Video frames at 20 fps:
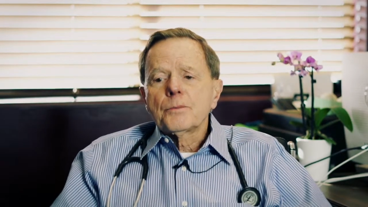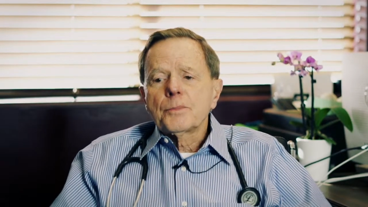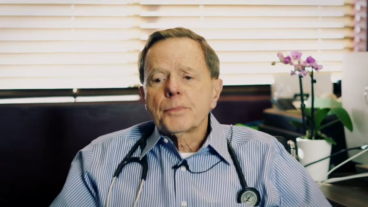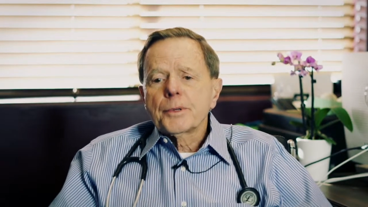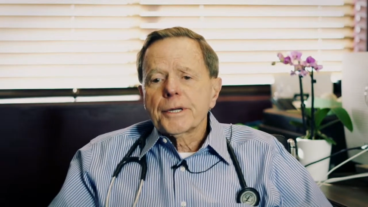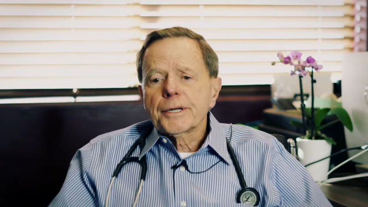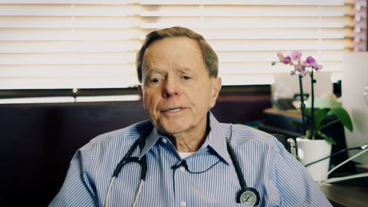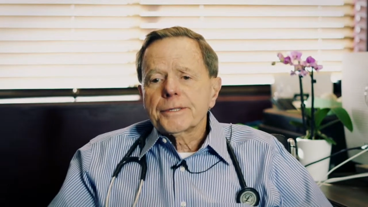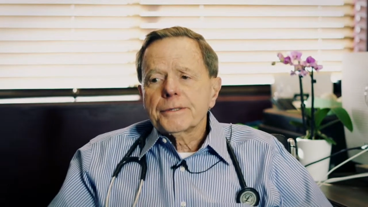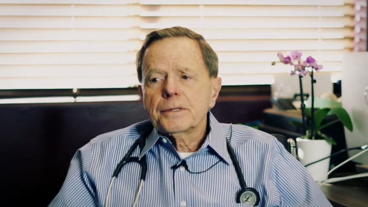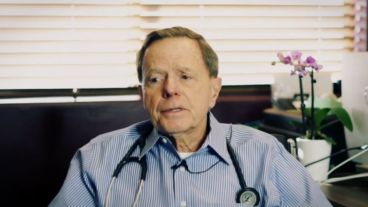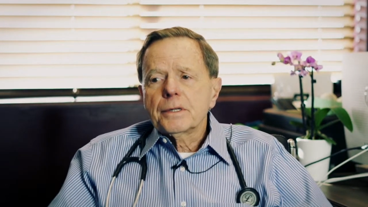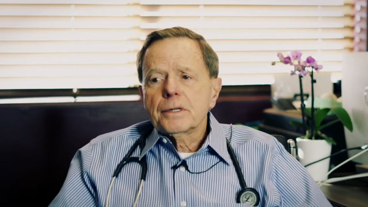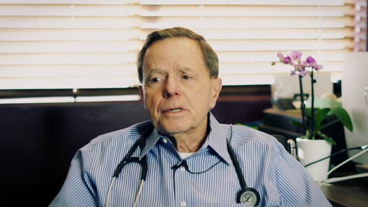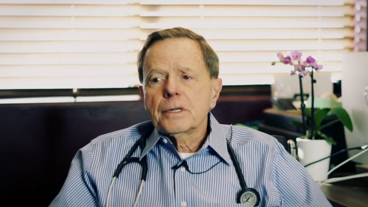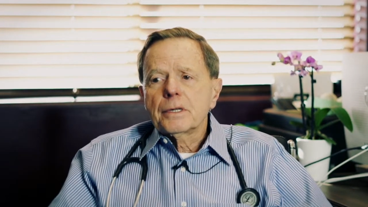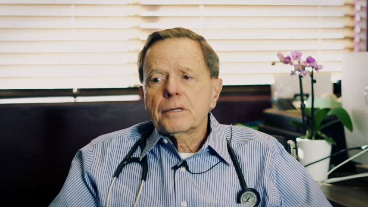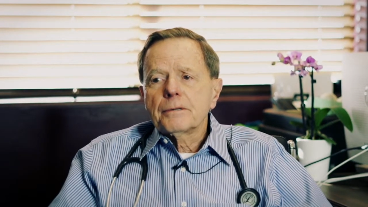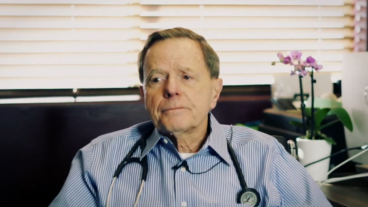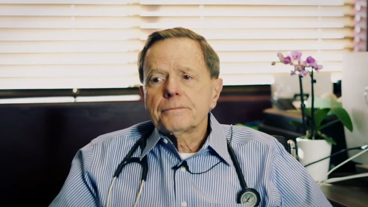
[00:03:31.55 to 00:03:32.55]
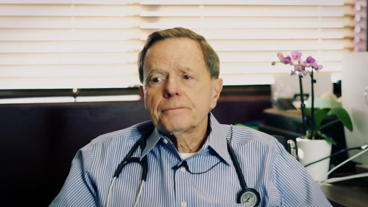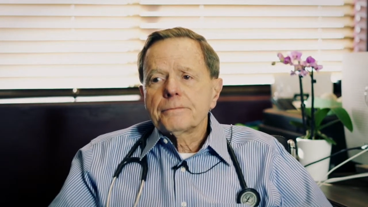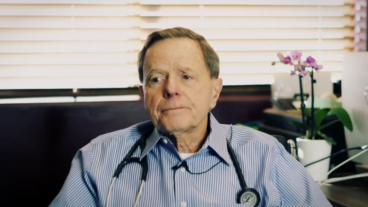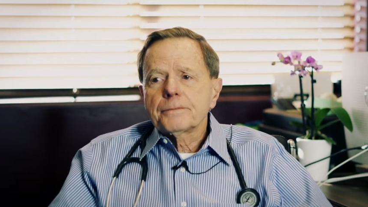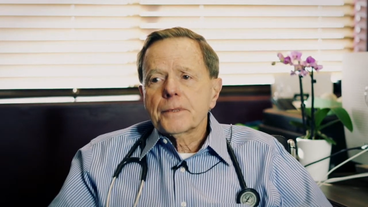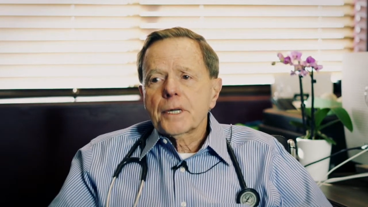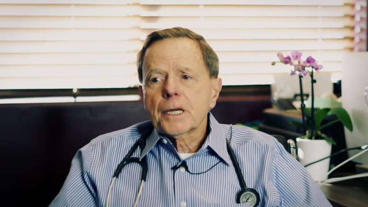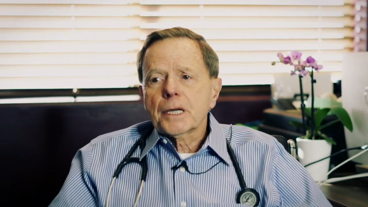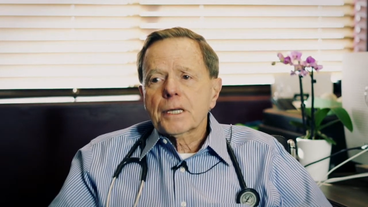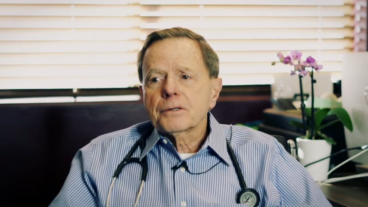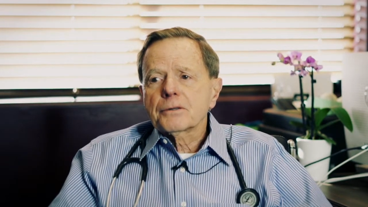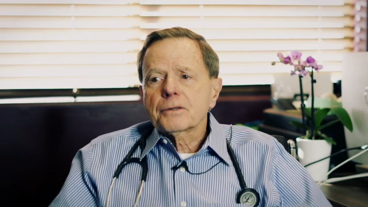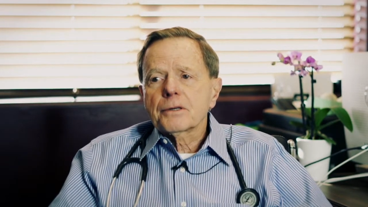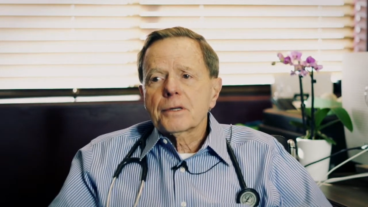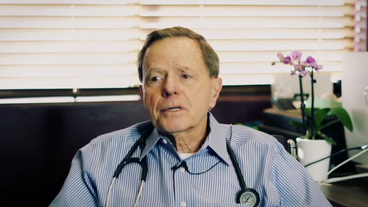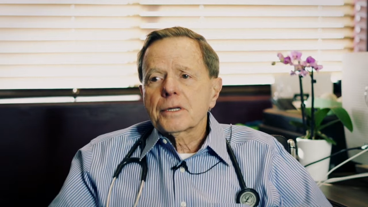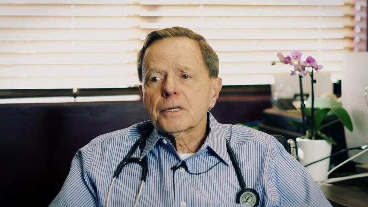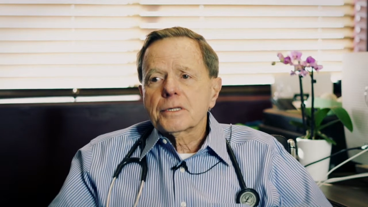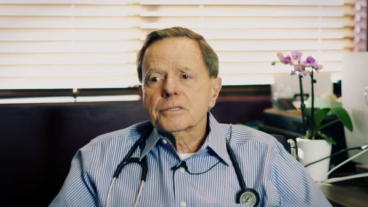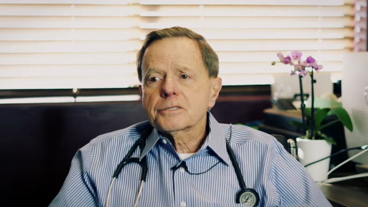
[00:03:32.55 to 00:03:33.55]
But I can
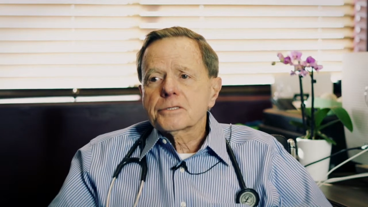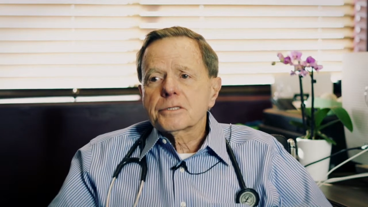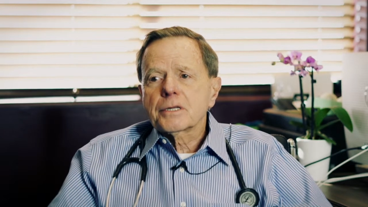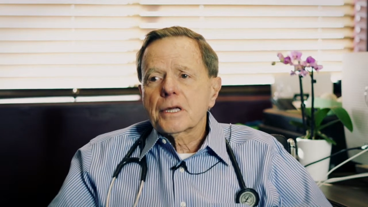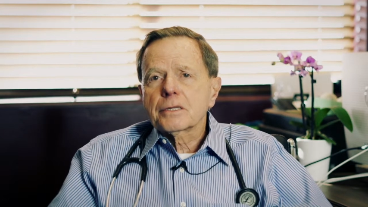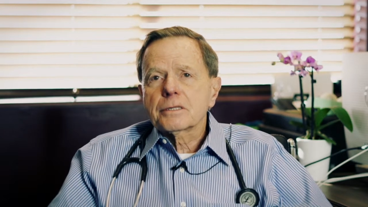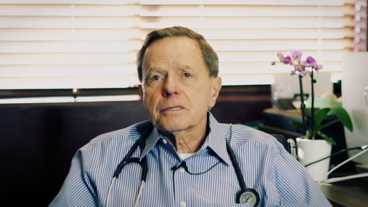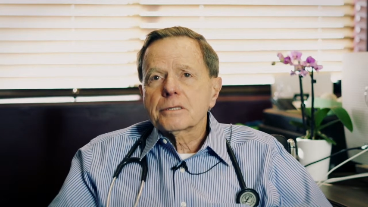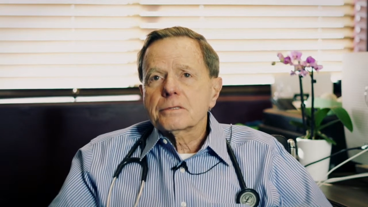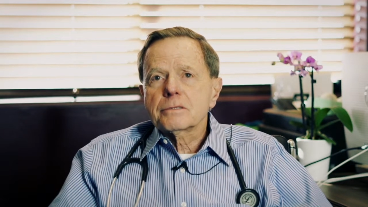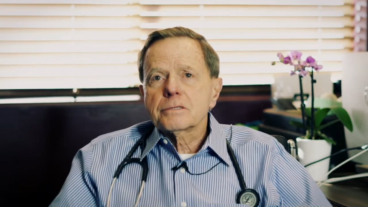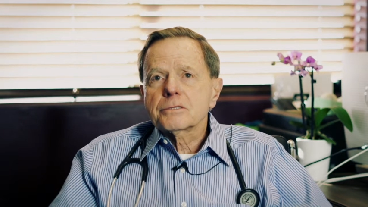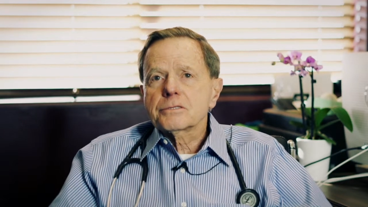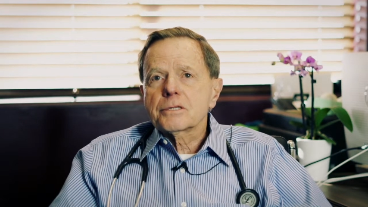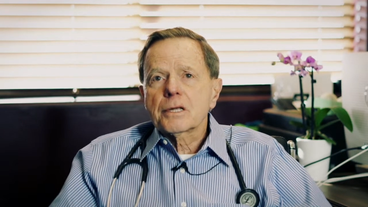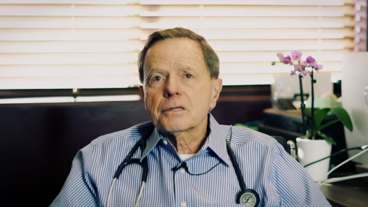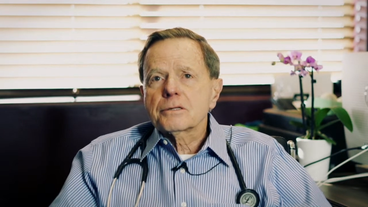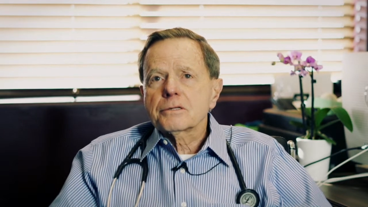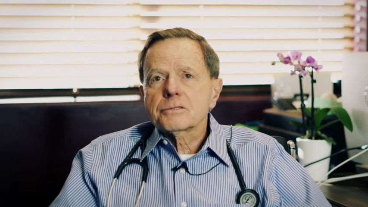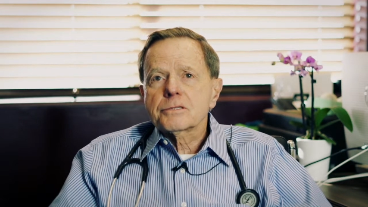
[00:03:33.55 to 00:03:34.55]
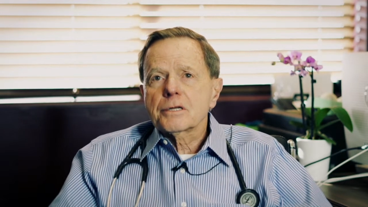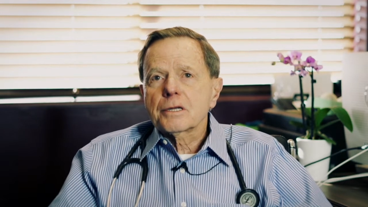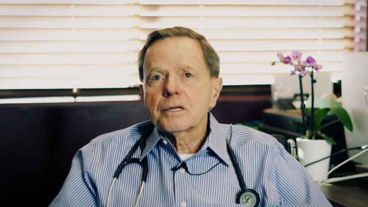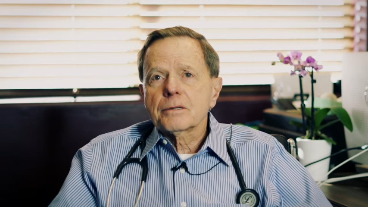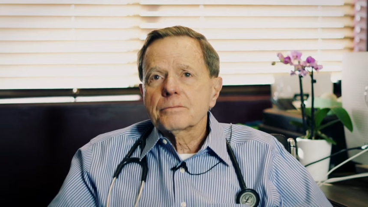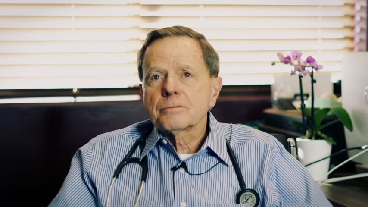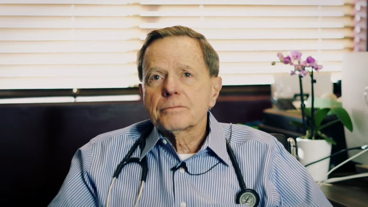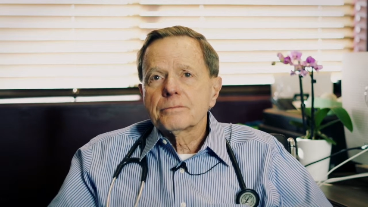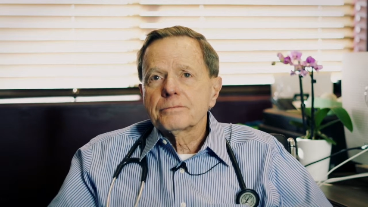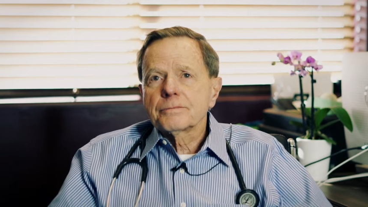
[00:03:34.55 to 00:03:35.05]
tell you, it's not the same.